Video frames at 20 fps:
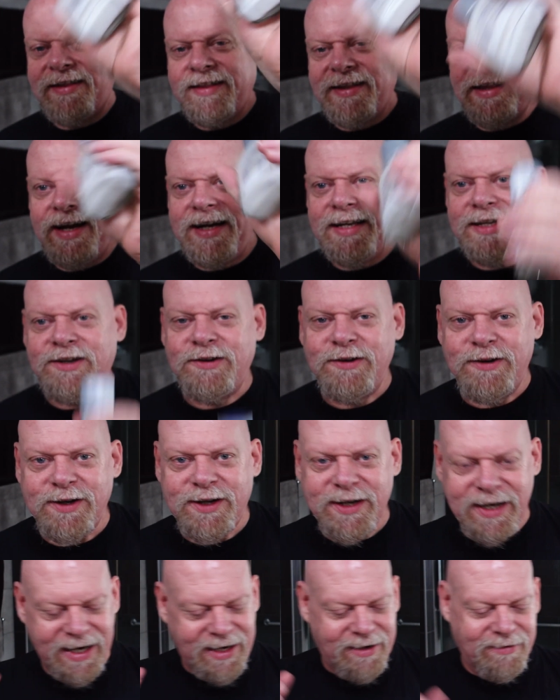that sort of
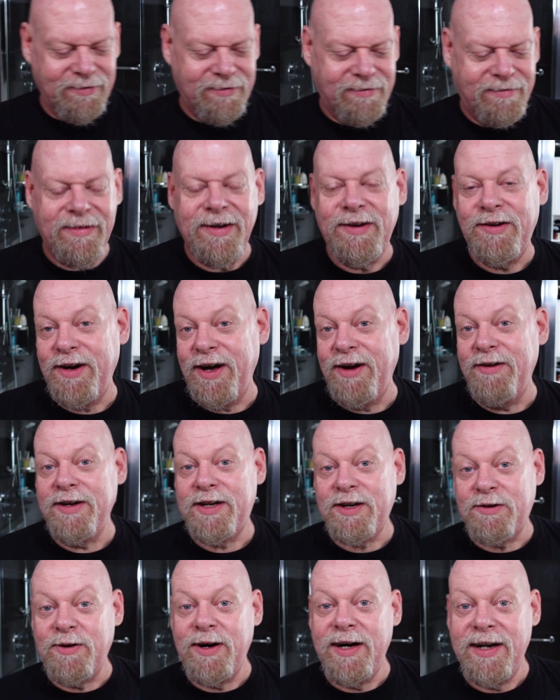sound, you know
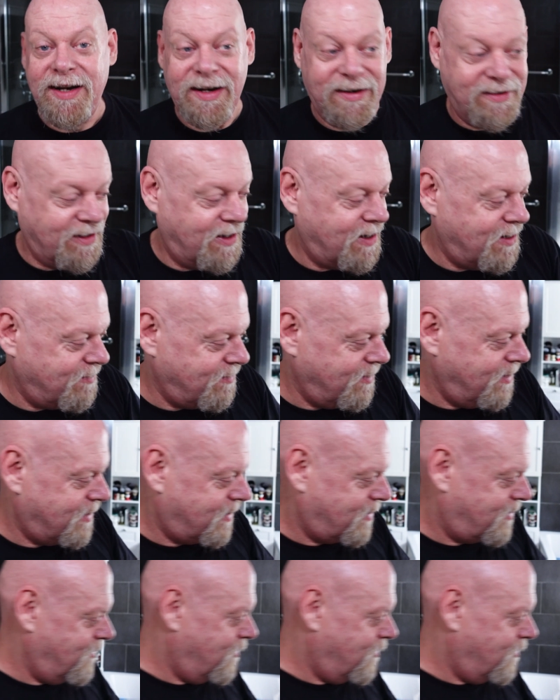it's quite, you know, it's